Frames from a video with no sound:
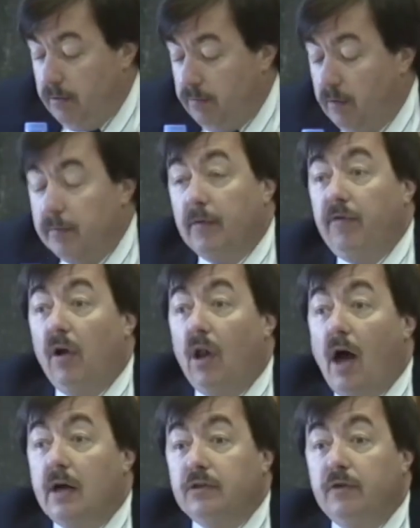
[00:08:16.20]
from the
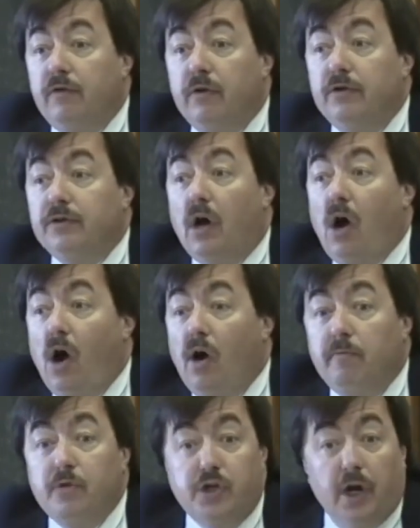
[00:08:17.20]
philosopher's
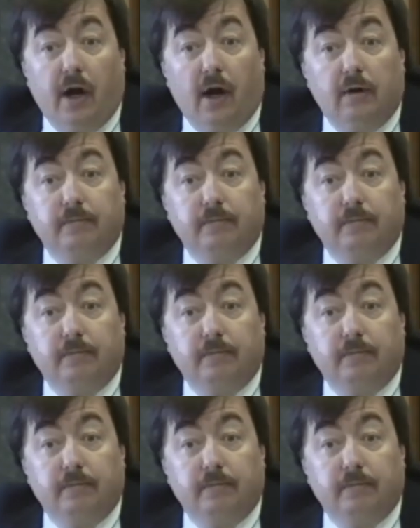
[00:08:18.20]
armchair.